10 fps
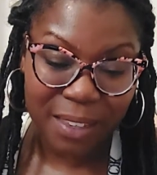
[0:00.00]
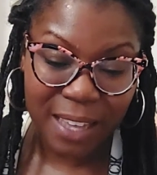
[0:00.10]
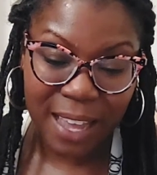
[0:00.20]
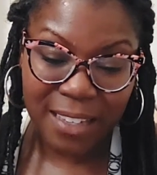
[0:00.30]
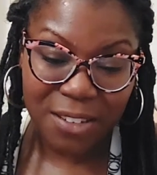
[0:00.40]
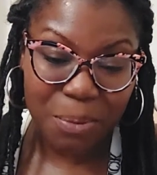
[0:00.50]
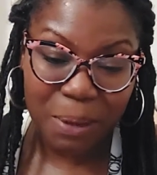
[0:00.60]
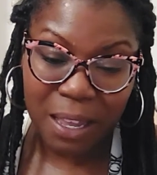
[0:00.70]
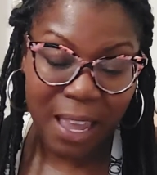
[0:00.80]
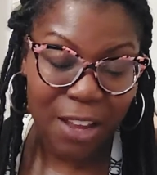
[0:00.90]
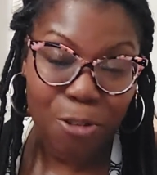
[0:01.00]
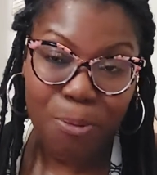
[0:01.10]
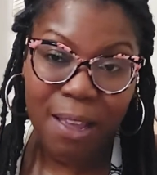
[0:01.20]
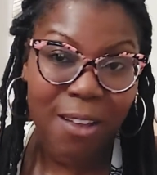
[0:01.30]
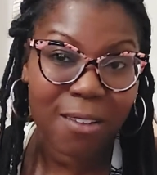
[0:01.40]
Yes, you because ain't
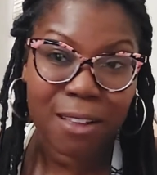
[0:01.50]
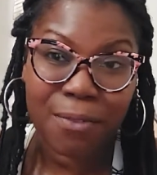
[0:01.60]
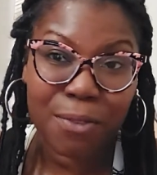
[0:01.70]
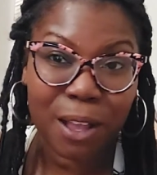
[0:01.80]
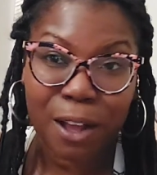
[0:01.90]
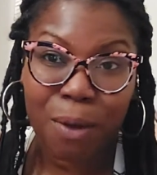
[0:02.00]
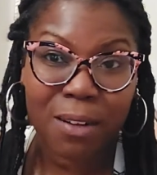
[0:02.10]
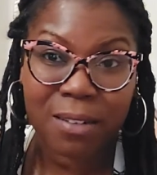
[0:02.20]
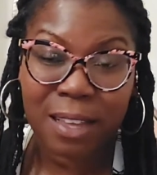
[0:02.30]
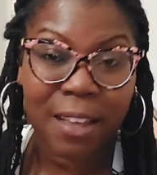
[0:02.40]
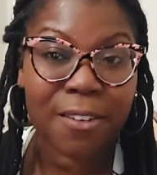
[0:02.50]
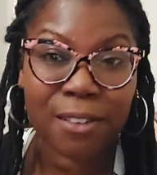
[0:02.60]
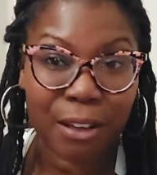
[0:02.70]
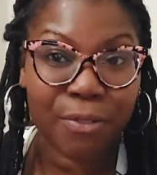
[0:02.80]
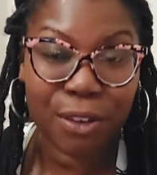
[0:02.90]
nobody gonna love you like a water sign
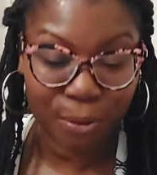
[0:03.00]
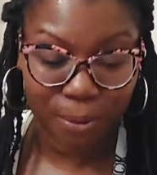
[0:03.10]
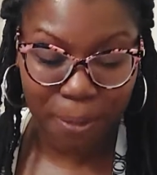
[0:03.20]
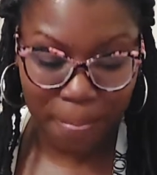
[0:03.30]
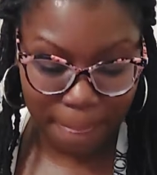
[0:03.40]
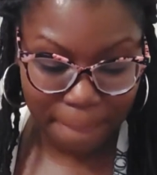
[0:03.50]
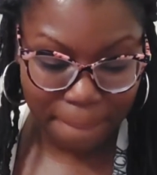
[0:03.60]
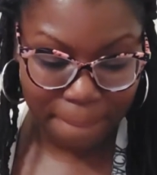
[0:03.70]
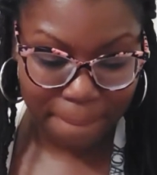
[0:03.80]
gonna love you. Mm -hmm.